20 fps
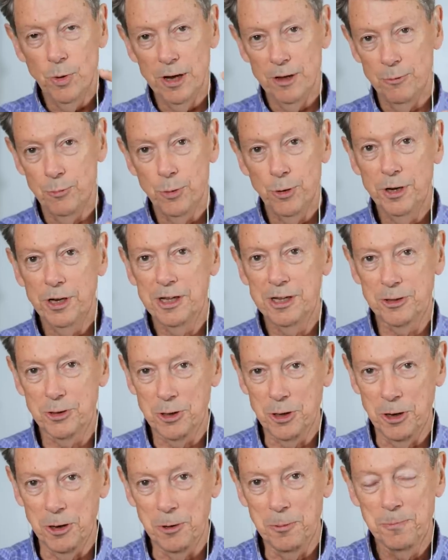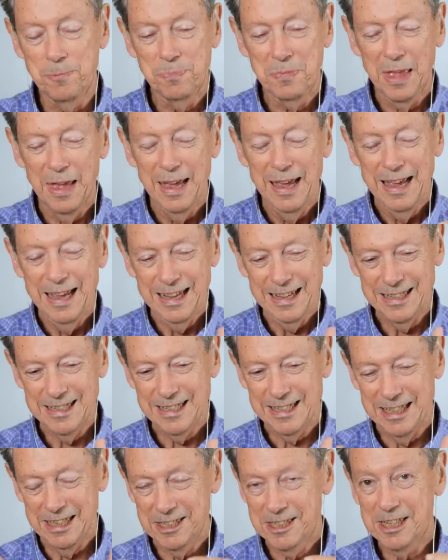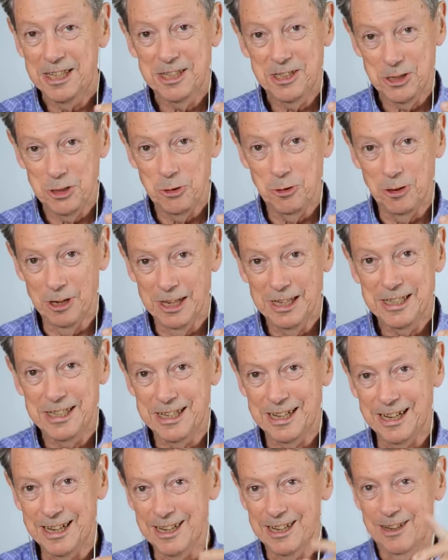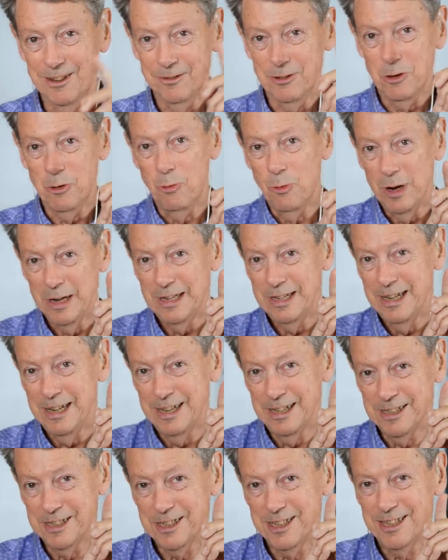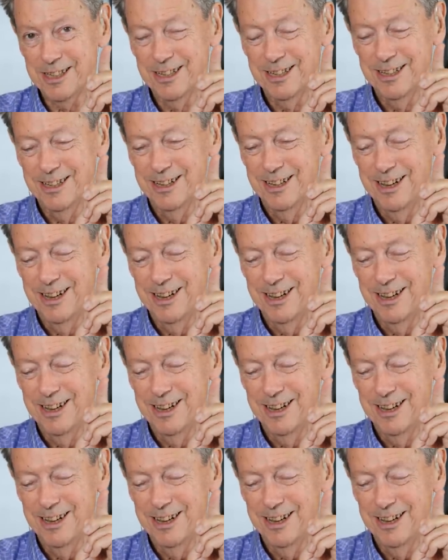way of putting it though is the less dualistic of a witness